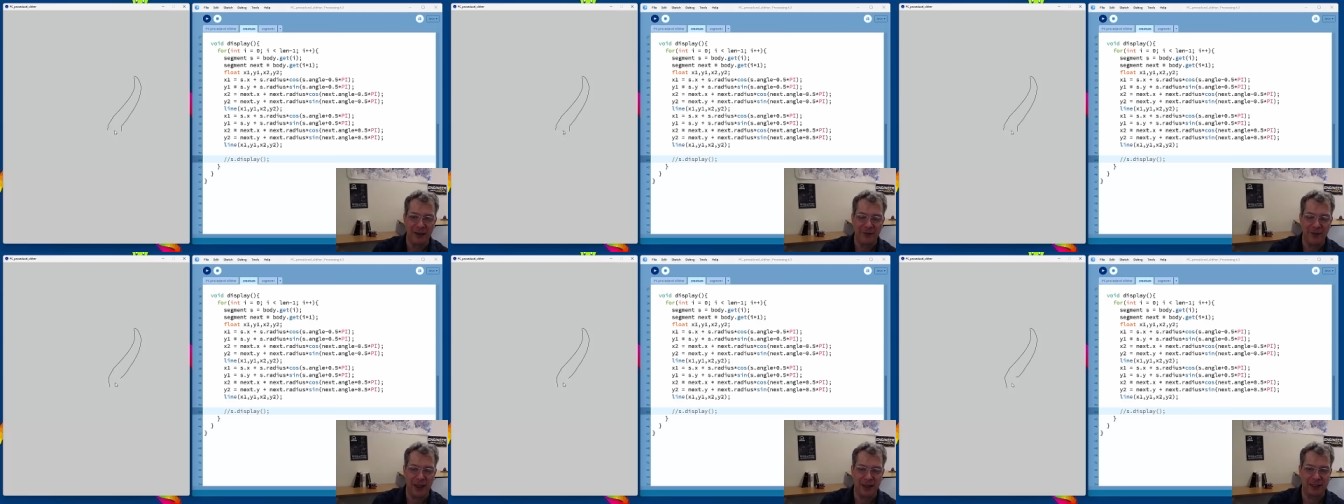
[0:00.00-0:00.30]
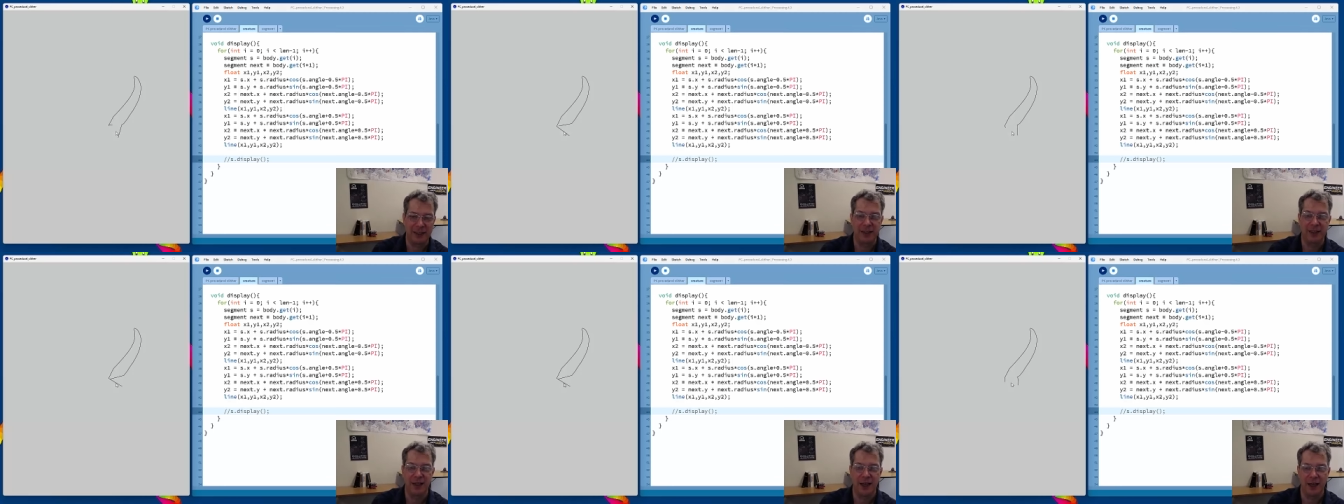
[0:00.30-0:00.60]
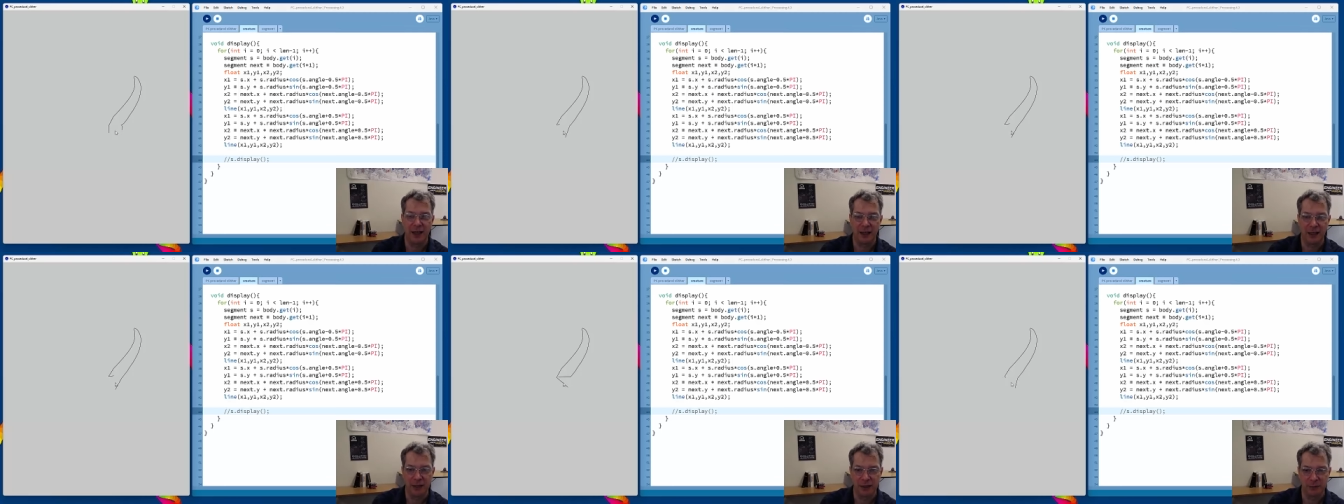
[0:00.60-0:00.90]
That's
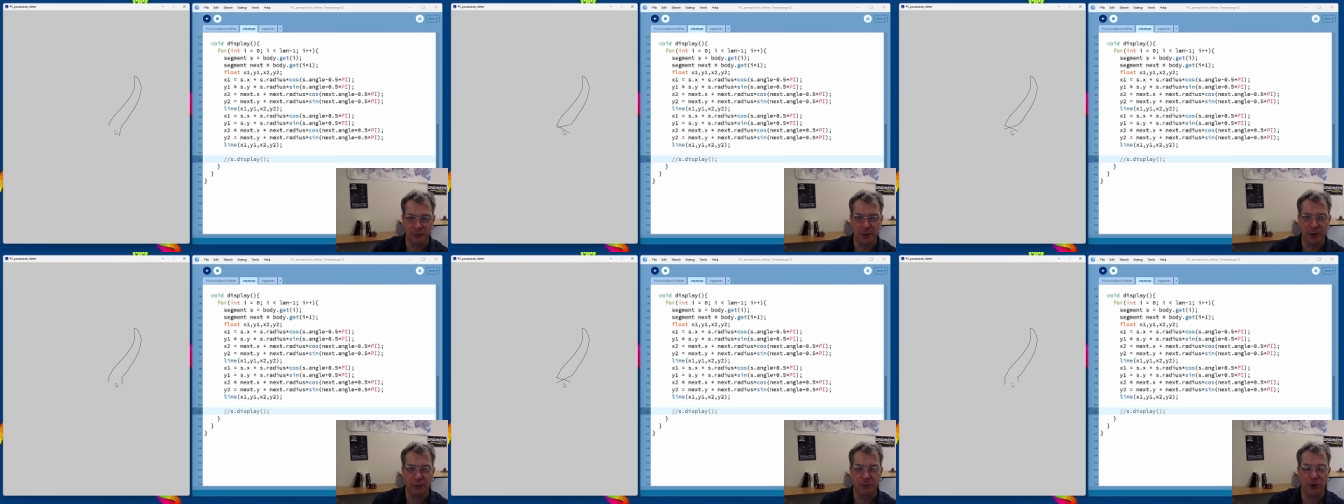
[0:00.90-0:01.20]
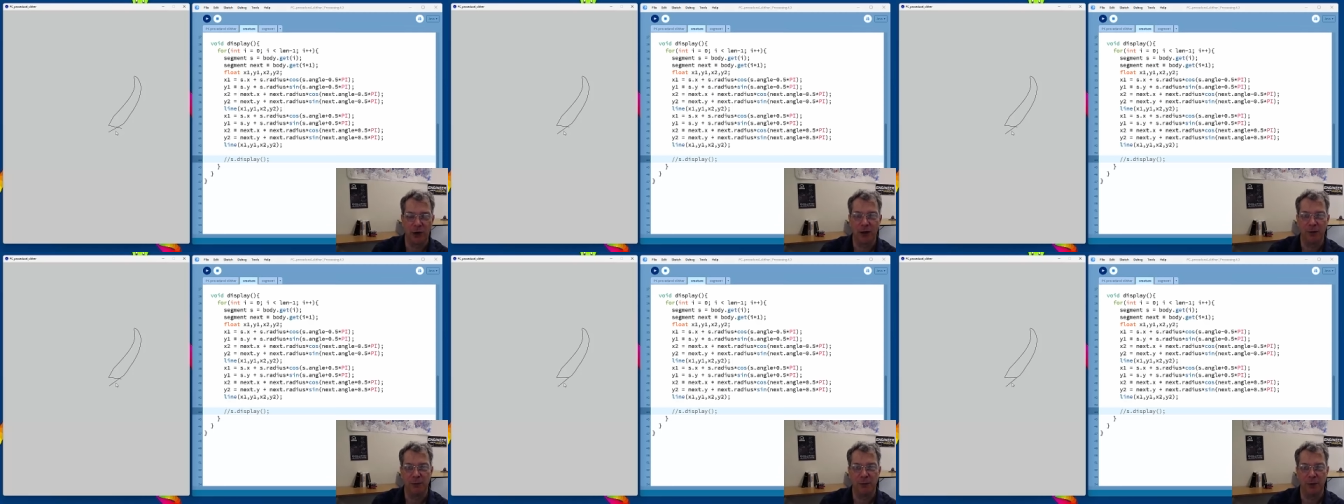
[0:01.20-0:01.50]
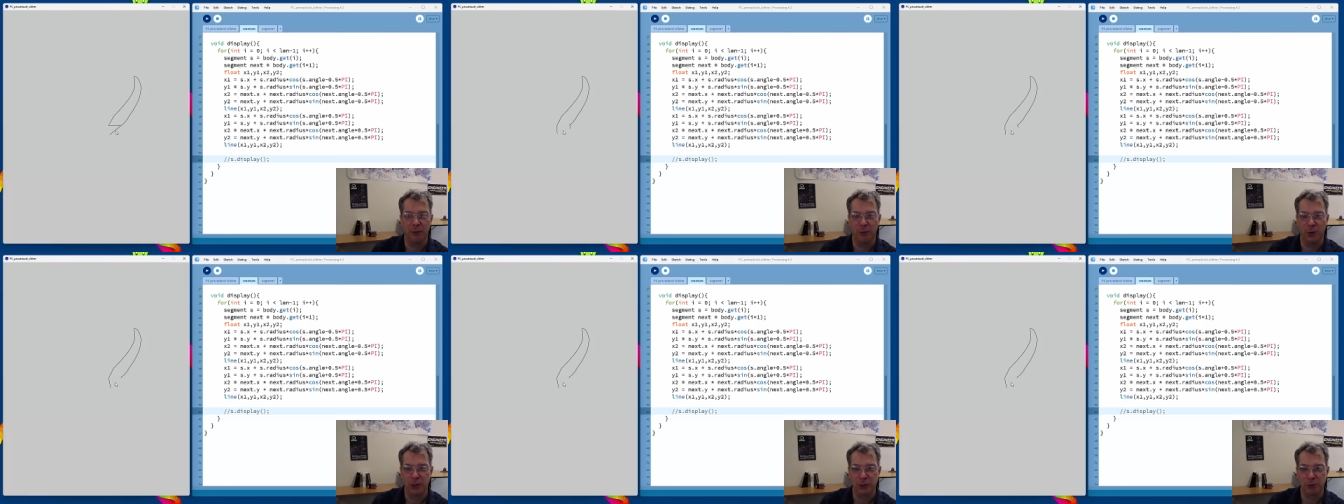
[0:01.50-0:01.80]
not going to be a
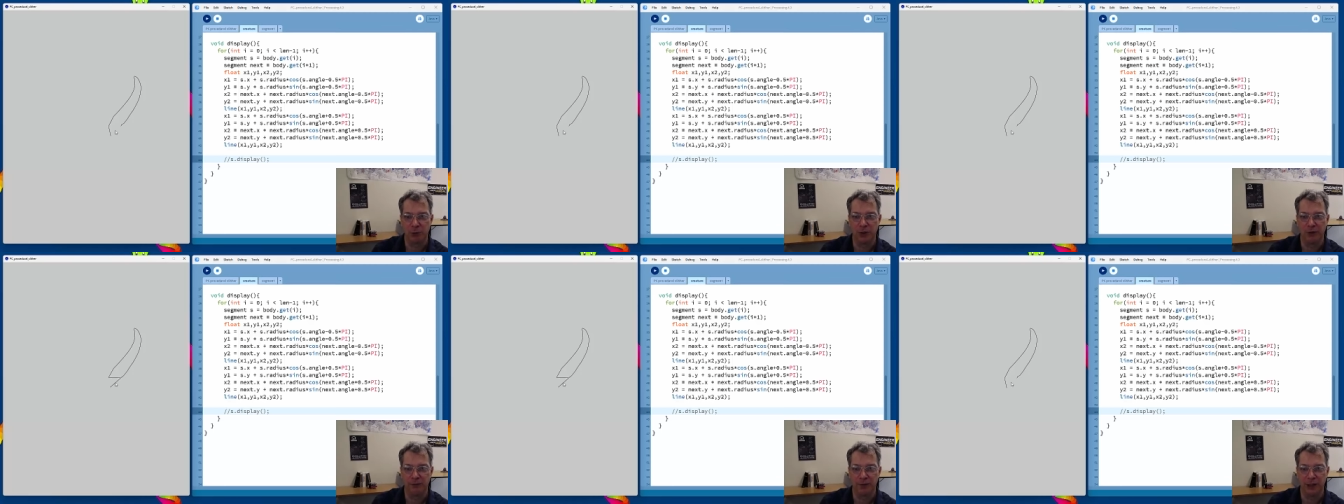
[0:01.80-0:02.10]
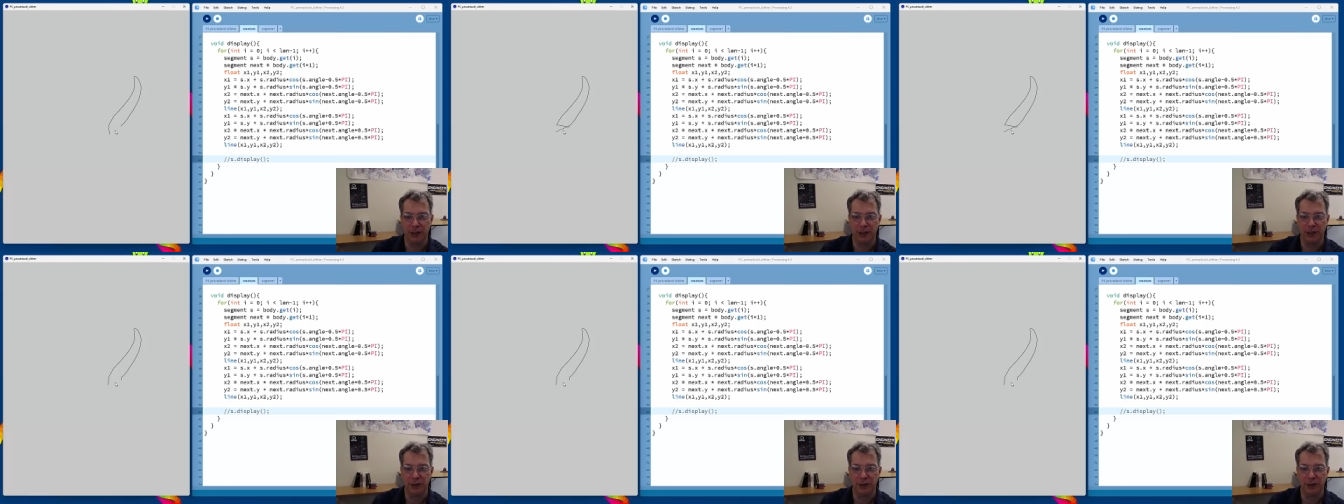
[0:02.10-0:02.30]
problem once we fill